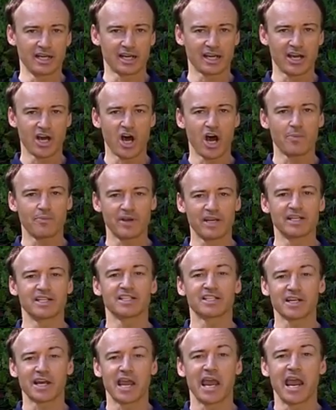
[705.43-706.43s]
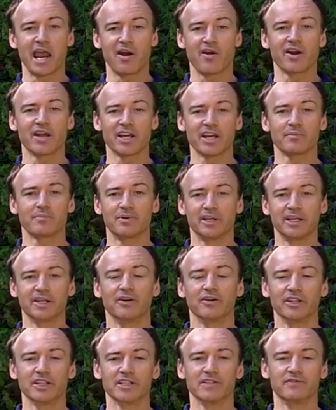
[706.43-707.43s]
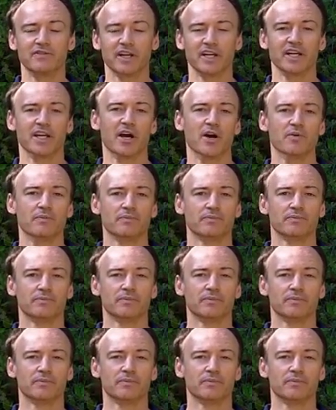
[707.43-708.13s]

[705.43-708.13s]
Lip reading: comments area below this video.